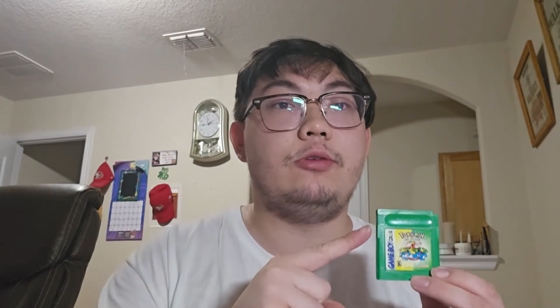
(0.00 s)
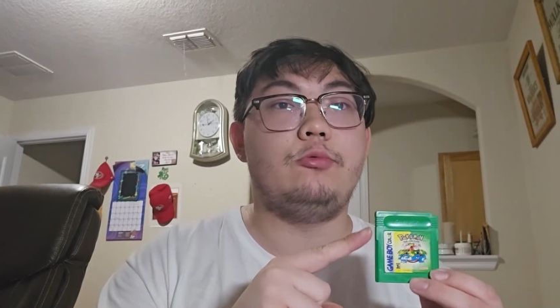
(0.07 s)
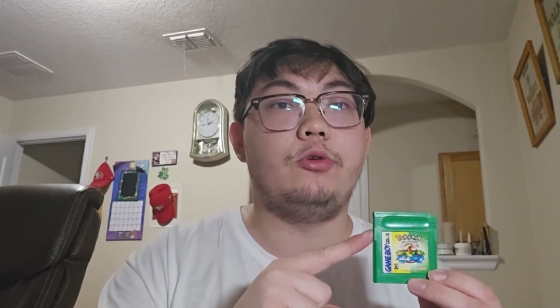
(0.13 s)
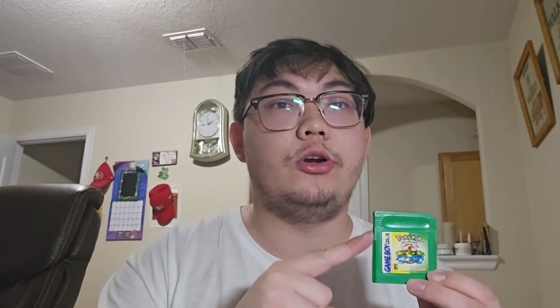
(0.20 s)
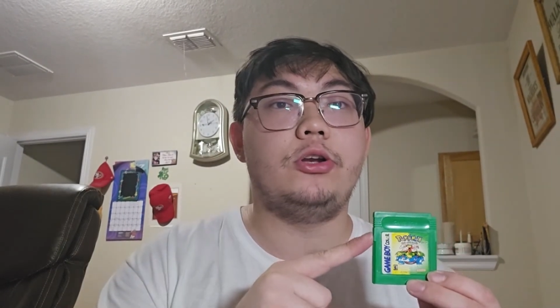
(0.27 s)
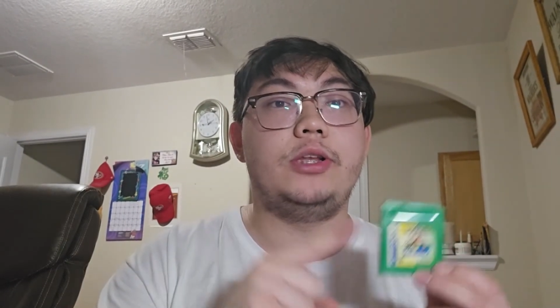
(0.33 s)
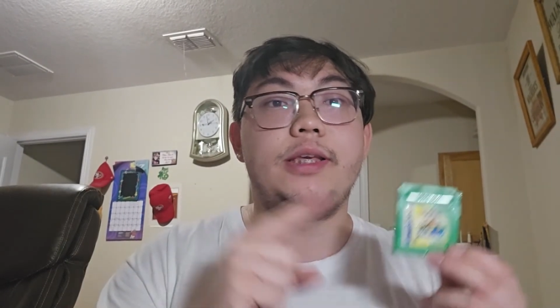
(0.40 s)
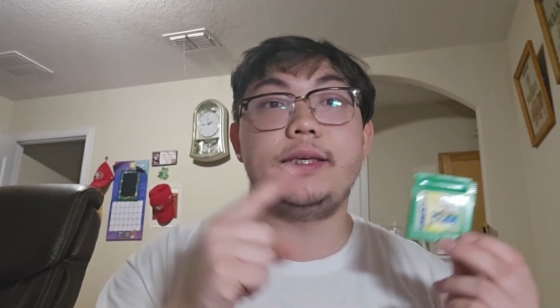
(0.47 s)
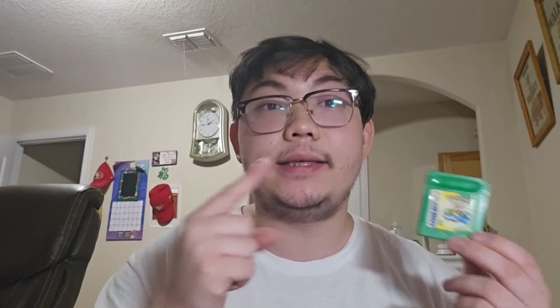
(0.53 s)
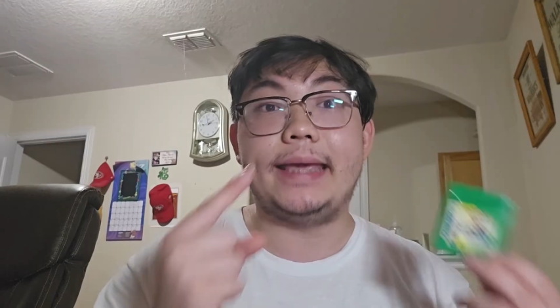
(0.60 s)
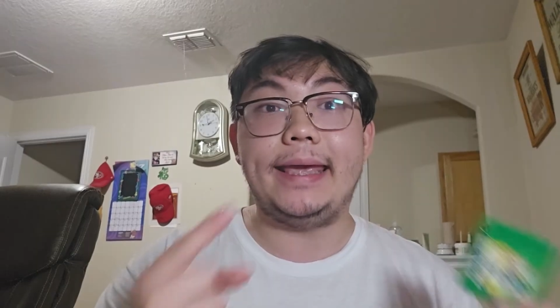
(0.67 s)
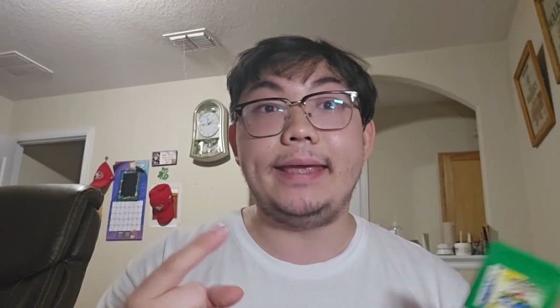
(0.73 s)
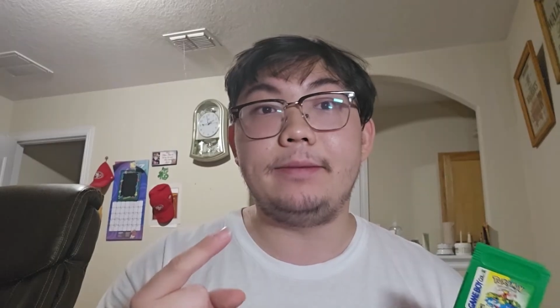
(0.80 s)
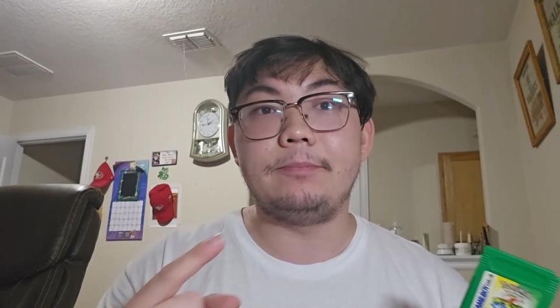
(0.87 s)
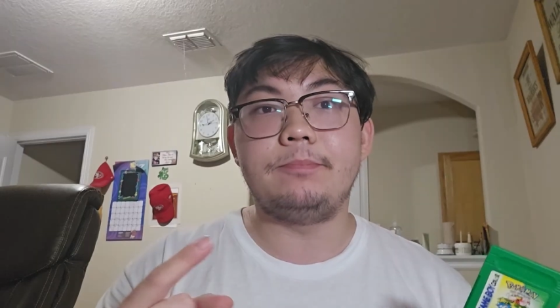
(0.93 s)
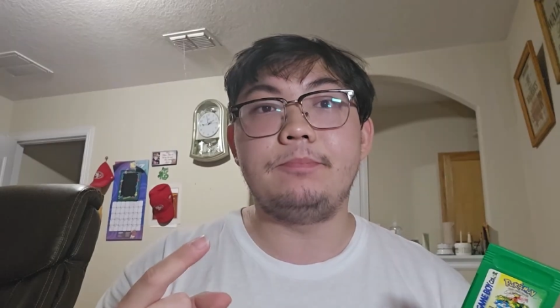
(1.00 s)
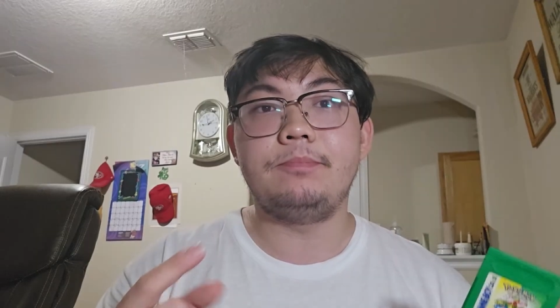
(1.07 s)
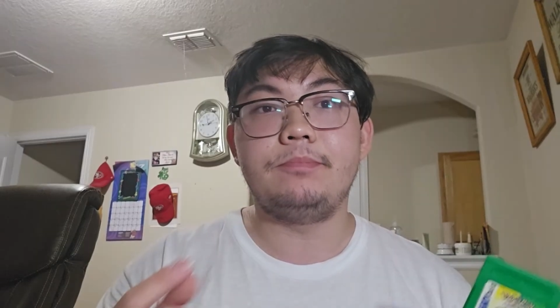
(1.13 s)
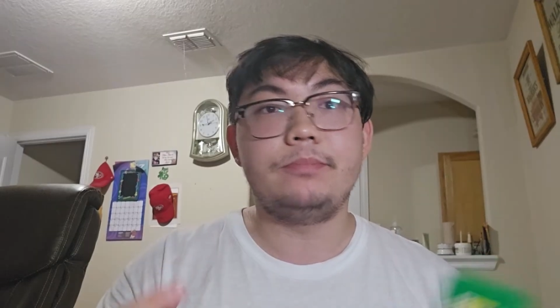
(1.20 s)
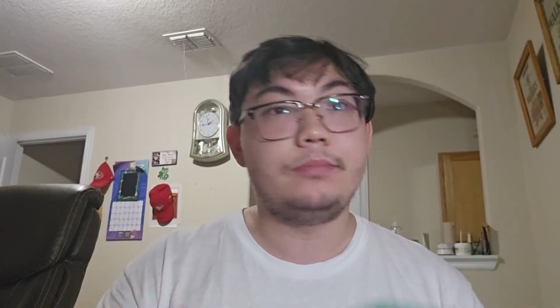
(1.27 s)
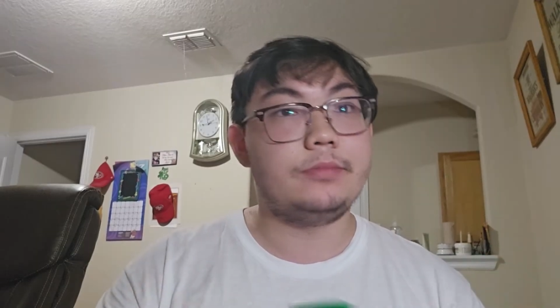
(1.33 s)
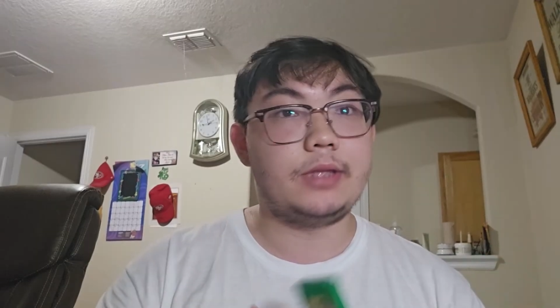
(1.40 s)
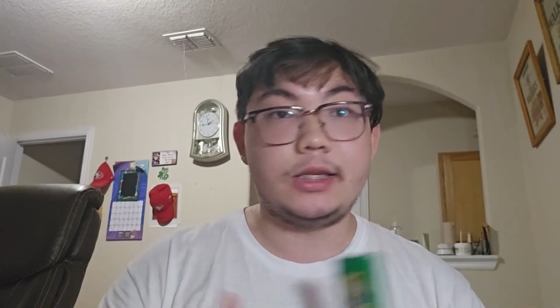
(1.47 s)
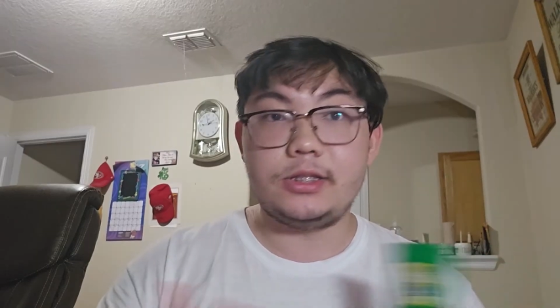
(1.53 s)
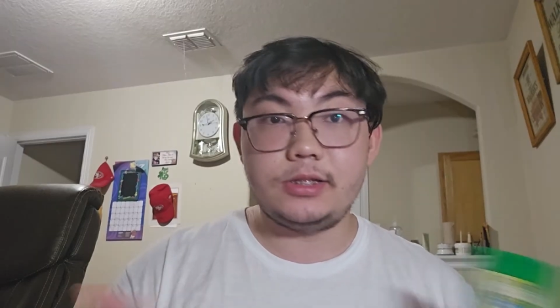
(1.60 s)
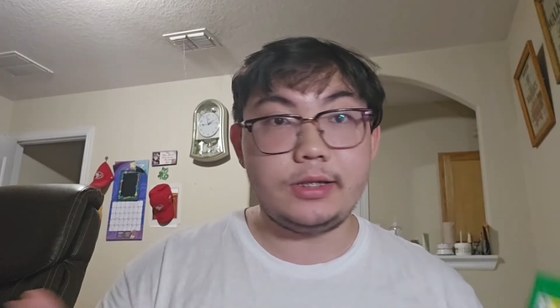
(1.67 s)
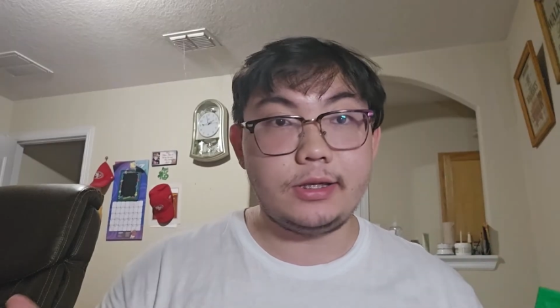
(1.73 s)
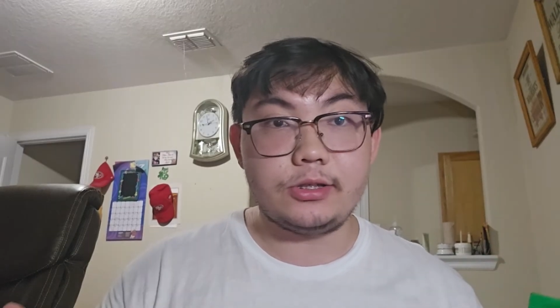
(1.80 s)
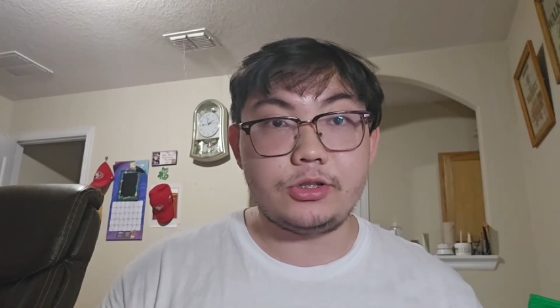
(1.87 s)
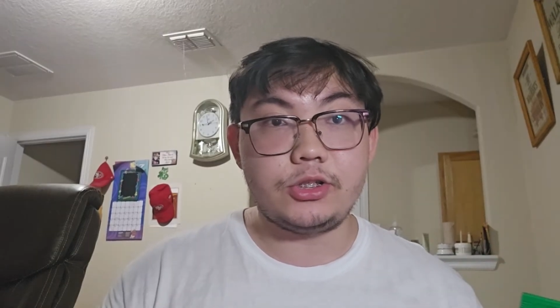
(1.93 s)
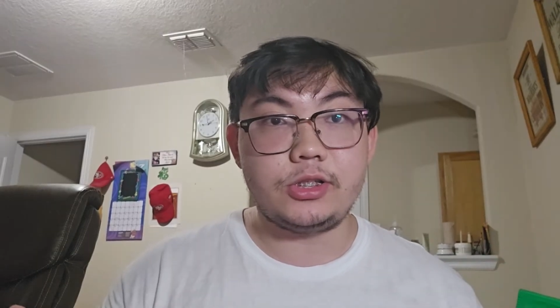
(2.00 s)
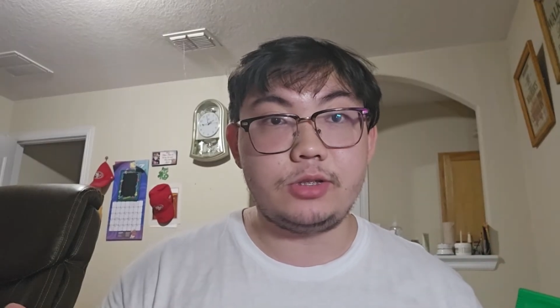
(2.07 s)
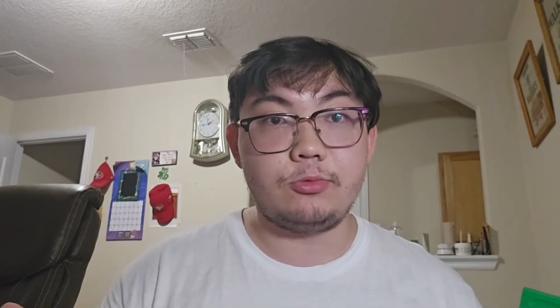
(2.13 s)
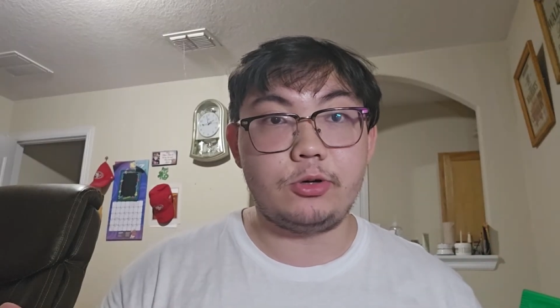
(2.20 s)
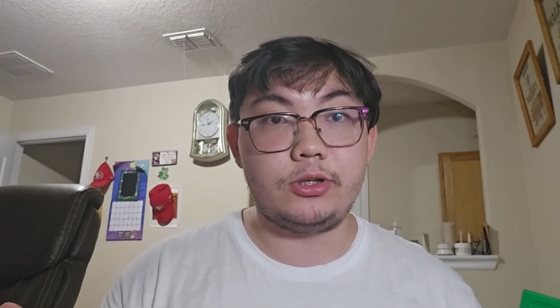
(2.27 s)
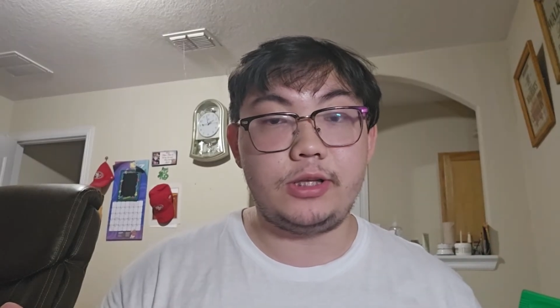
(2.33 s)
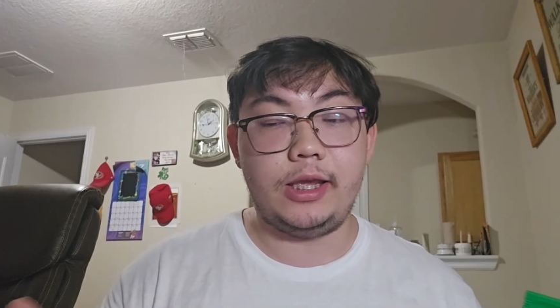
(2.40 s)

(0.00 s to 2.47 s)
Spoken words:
game. That's it, just the word game.